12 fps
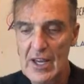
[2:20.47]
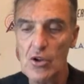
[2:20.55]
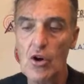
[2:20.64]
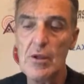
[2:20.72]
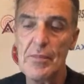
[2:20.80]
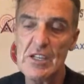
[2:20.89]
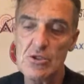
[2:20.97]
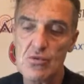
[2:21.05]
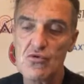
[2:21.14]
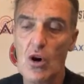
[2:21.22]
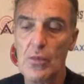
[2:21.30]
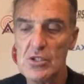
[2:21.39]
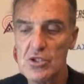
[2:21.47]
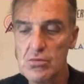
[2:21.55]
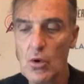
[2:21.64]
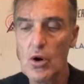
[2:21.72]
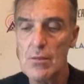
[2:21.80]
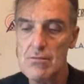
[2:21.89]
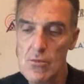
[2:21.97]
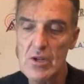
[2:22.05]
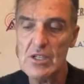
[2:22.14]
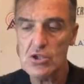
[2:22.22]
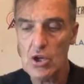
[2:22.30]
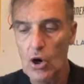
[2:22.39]
And on the bench was Roberts, Moore,
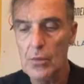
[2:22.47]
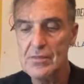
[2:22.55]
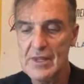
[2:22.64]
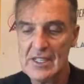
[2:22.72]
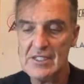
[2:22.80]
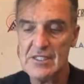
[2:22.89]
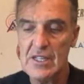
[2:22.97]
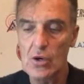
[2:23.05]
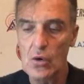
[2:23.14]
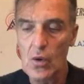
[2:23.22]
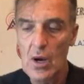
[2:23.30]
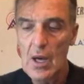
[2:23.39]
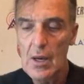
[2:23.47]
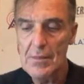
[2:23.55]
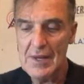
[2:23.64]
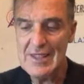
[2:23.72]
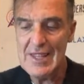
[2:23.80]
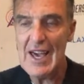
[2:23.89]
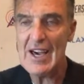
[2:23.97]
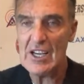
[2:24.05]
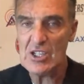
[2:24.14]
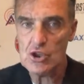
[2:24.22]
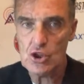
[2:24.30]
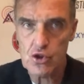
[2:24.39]
Muniz, Hawk, Dick Steele, McNair
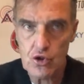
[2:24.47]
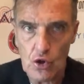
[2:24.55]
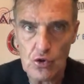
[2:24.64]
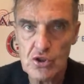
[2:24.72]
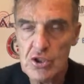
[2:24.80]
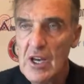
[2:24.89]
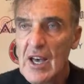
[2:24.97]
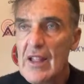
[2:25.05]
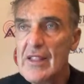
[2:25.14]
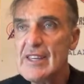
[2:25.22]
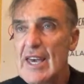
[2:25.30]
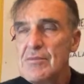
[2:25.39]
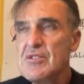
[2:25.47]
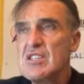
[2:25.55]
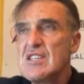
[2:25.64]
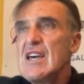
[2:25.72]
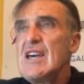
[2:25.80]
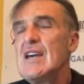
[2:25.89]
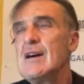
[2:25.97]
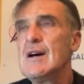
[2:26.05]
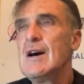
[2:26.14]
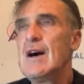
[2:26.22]
and Crooks. The game today,